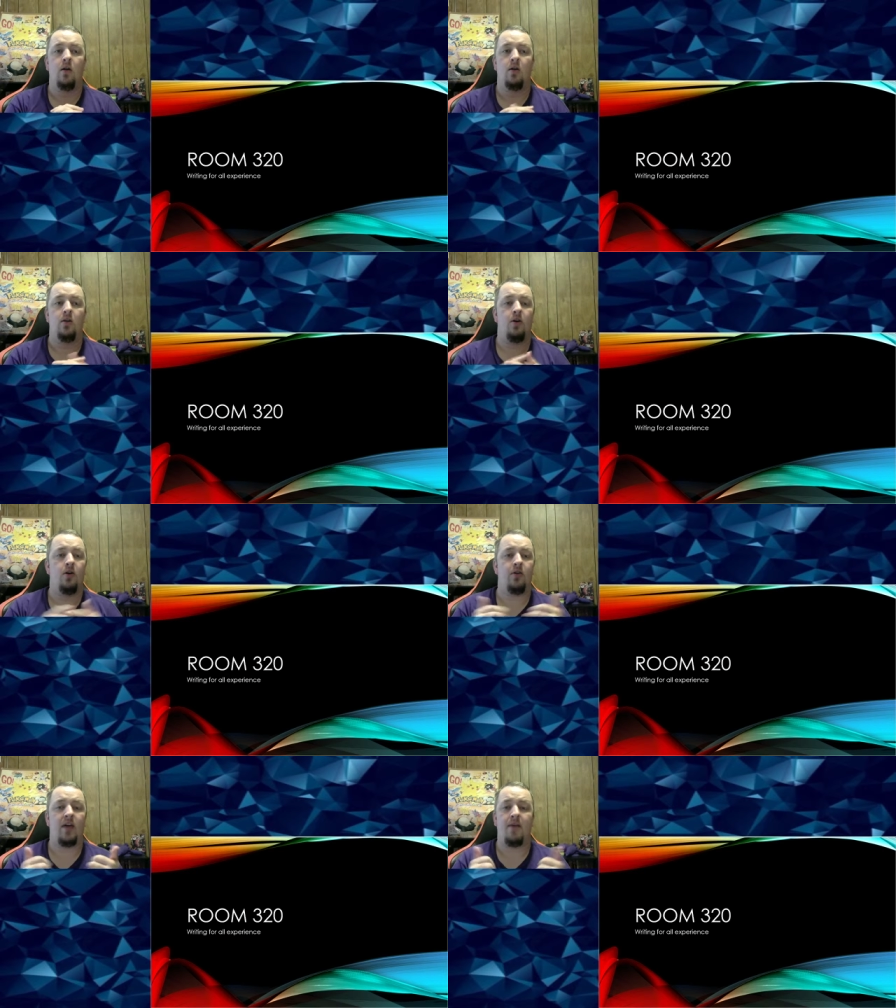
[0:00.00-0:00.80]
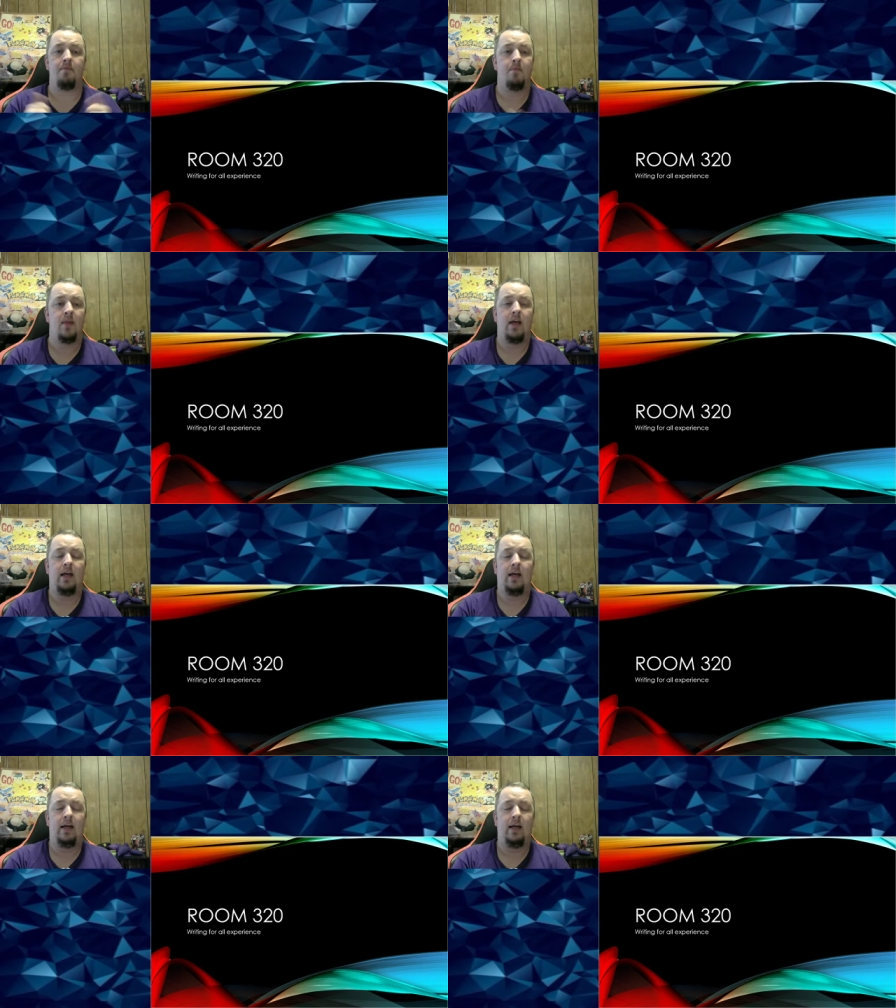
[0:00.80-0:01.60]
So yeah,
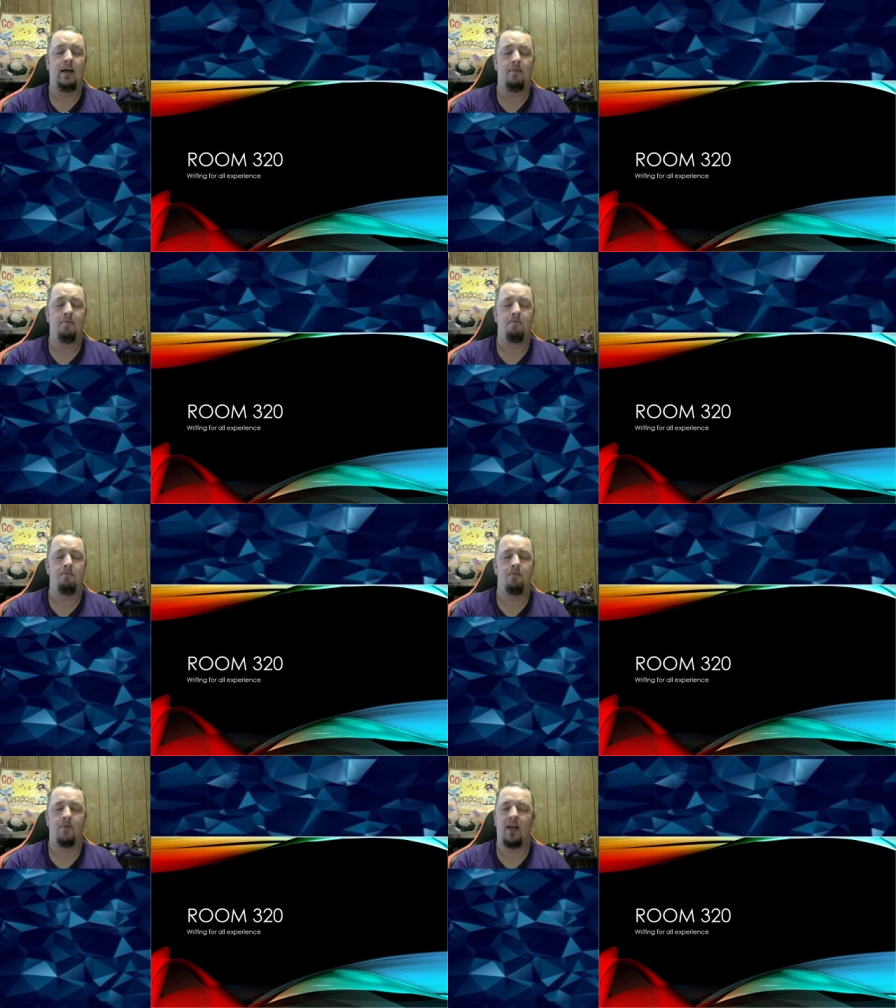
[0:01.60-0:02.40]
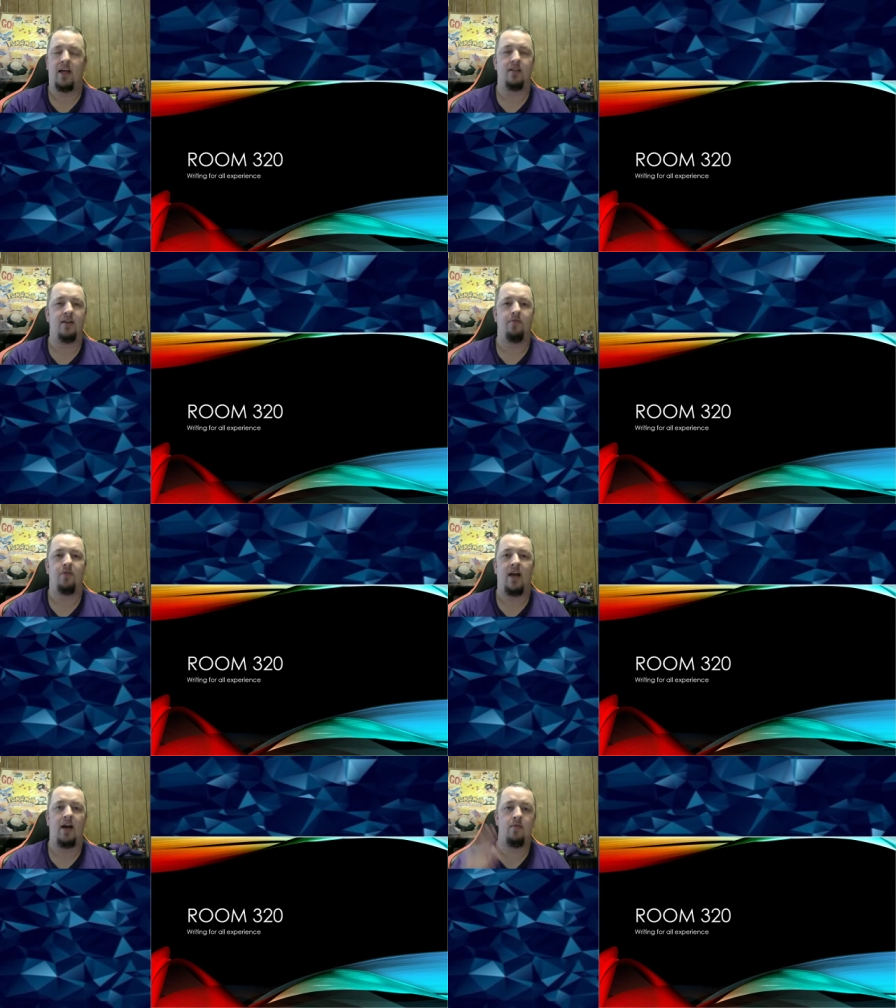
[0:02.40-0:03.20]
that's it for
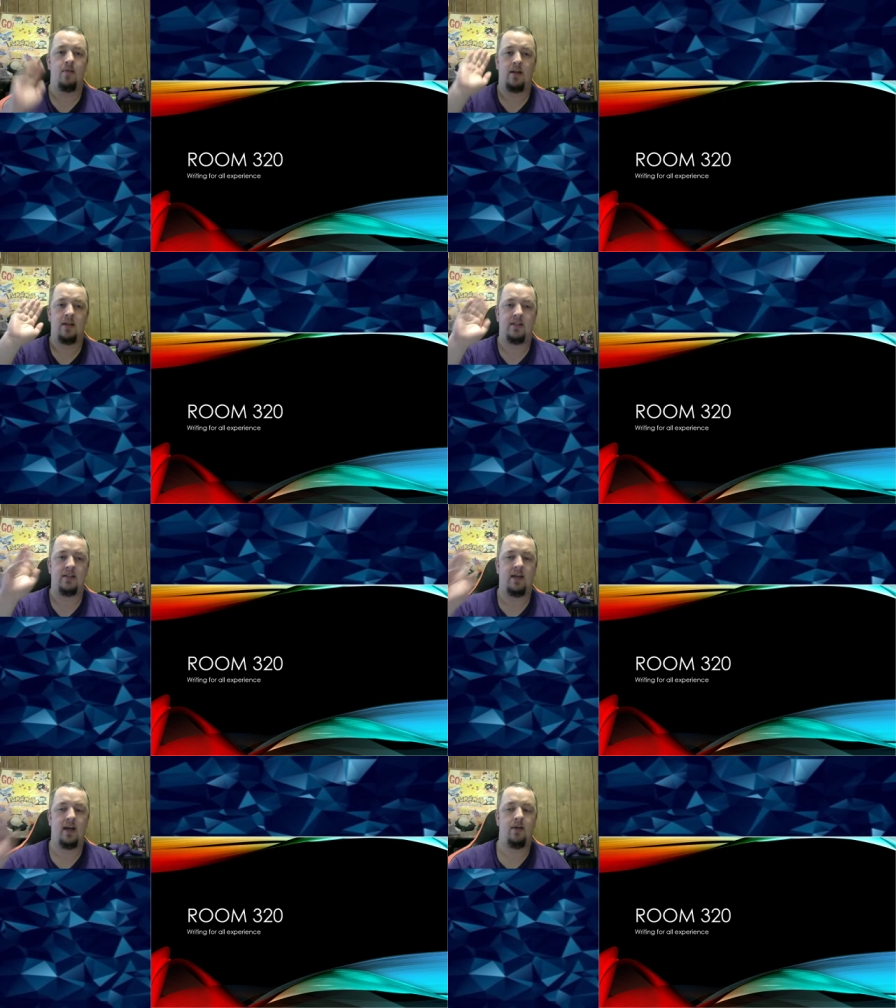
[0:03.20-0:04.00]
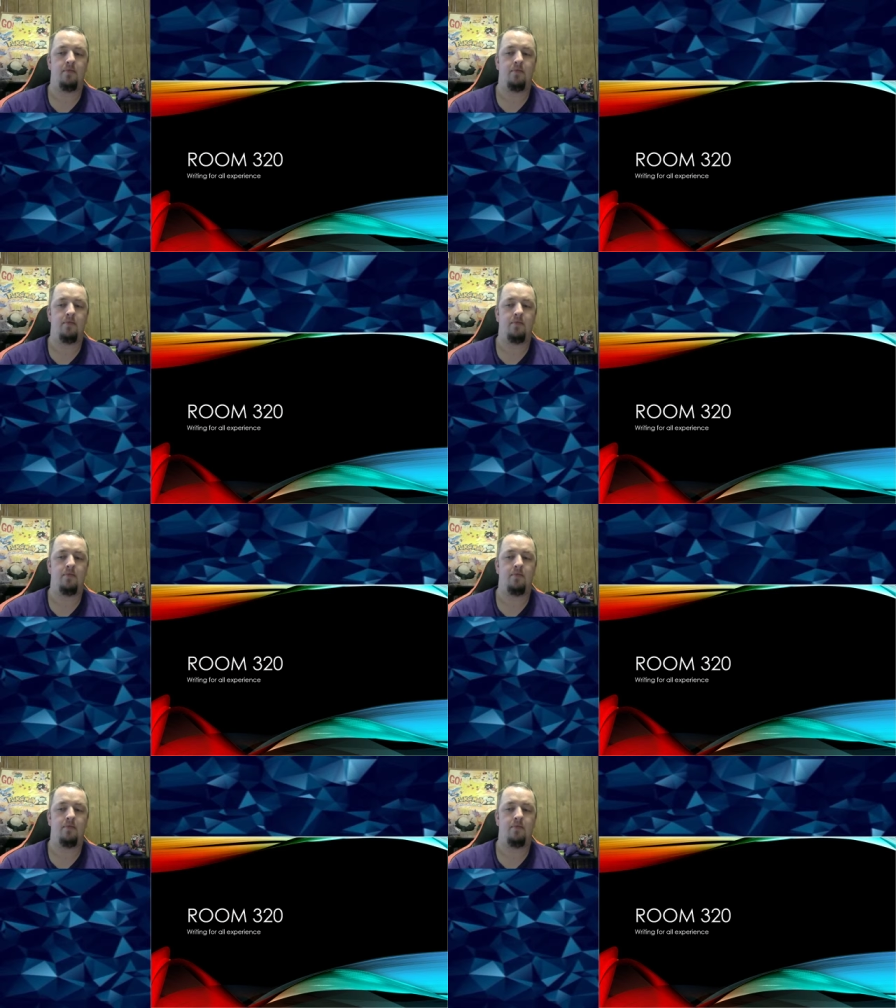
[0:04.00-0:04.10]
now. See ya.